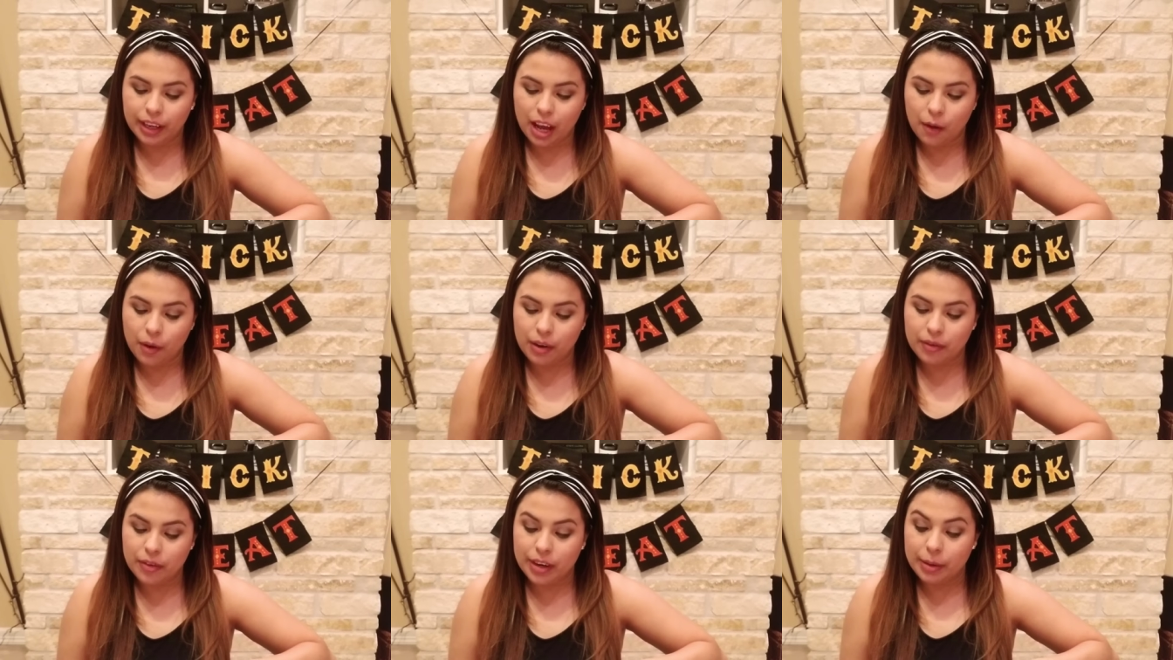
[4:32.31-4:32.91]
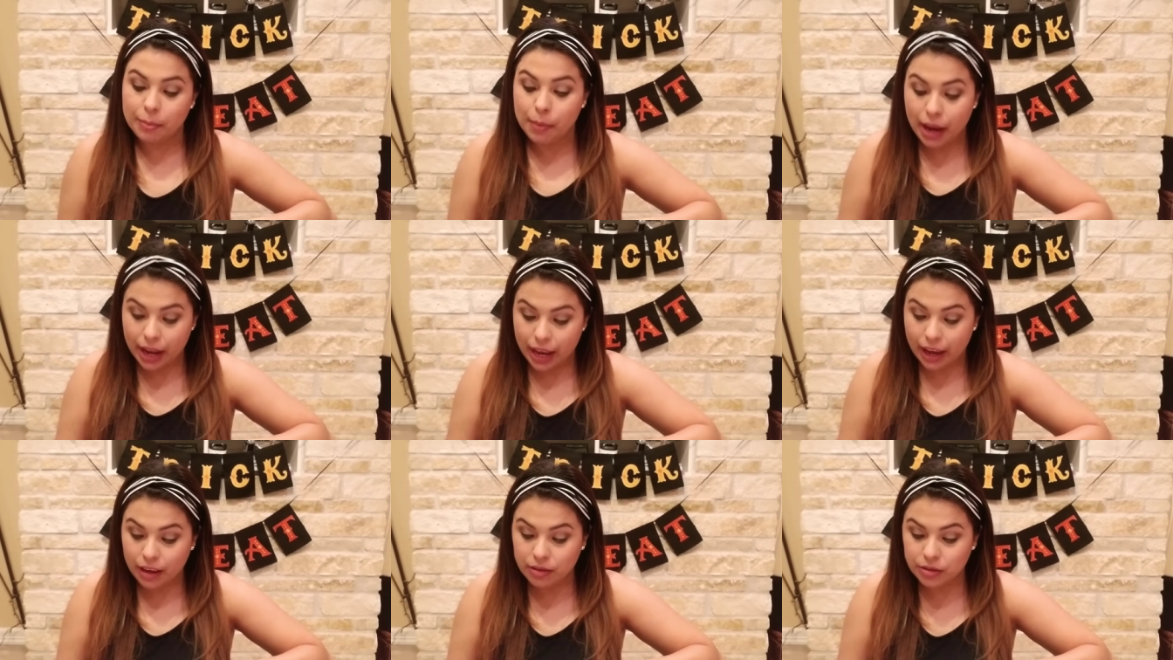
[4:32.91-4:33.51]
However, in my
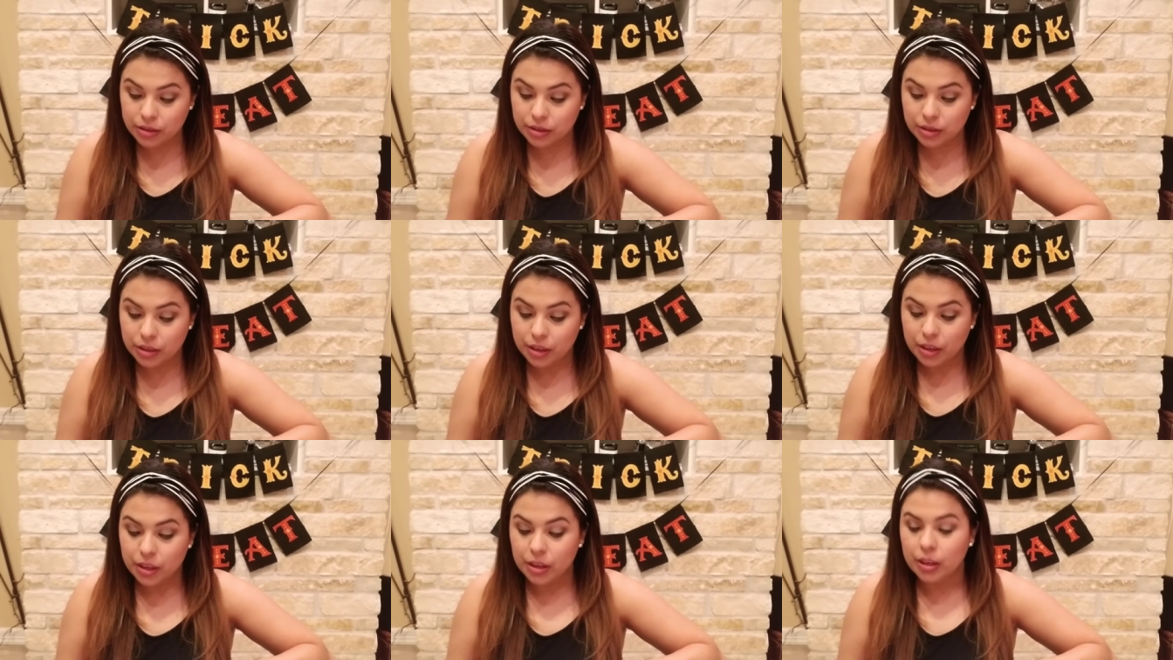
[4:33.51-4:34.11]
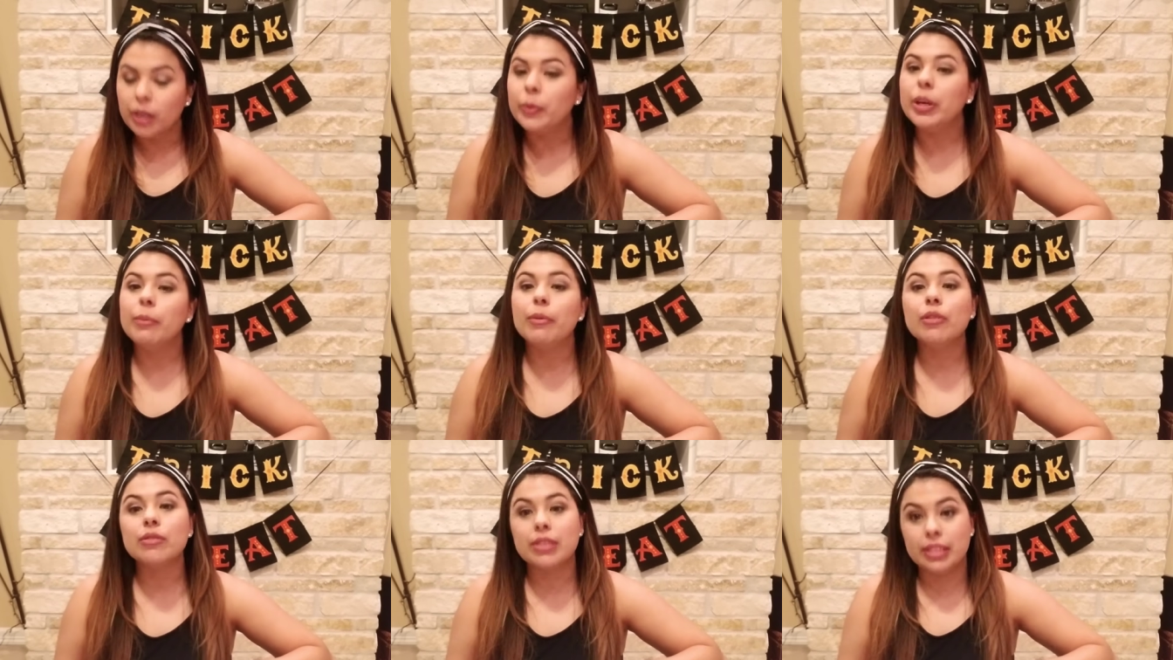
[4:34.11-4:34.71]
house, we
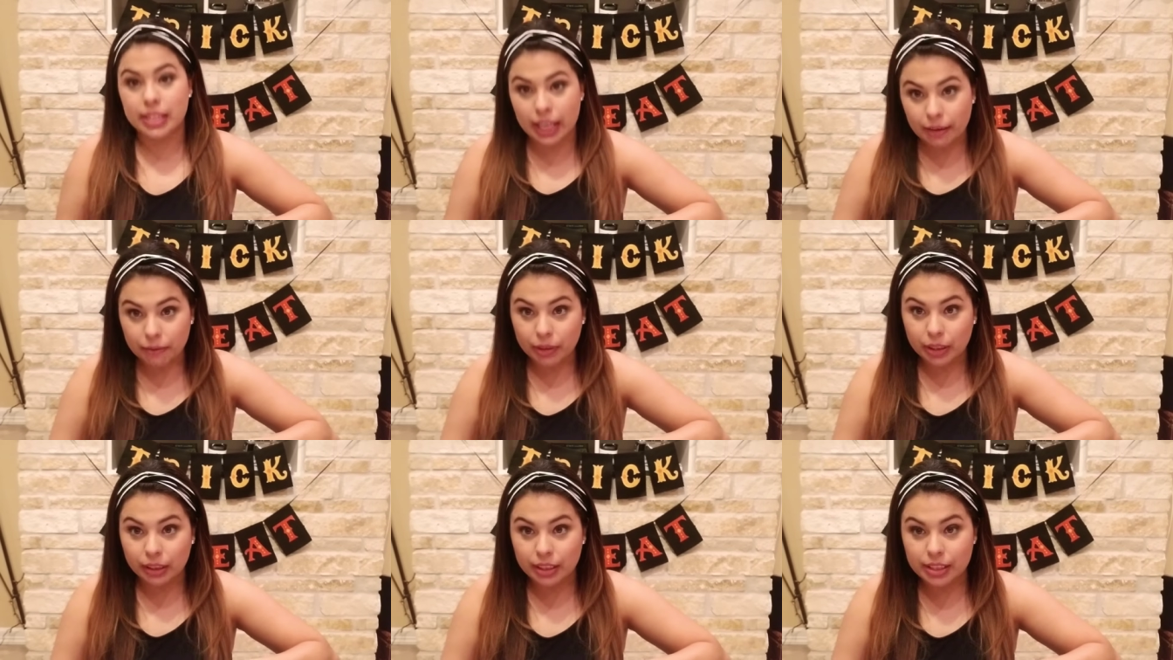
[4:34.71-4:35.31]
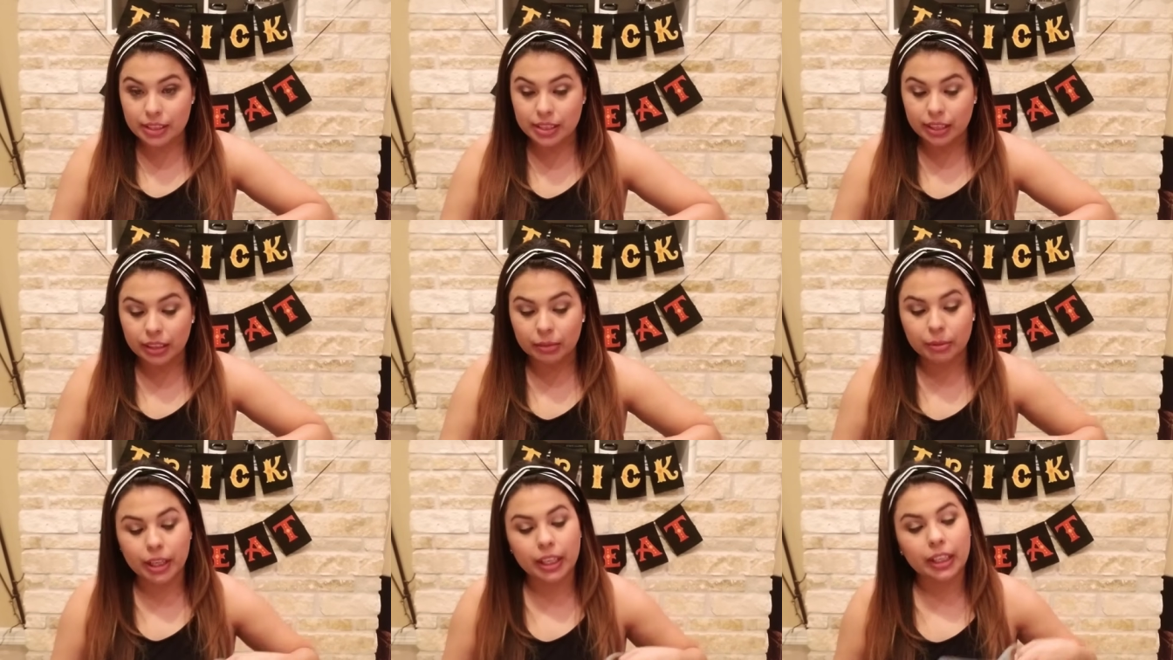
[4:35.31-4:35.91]
most definitely
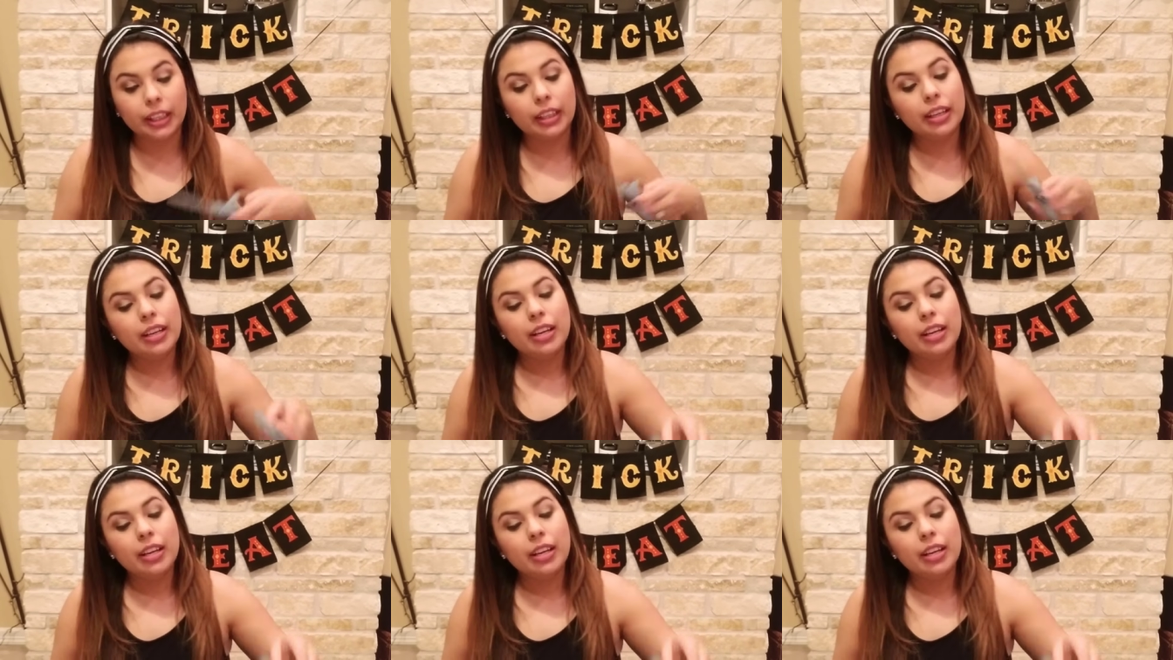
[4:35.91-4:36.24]
celebrate it.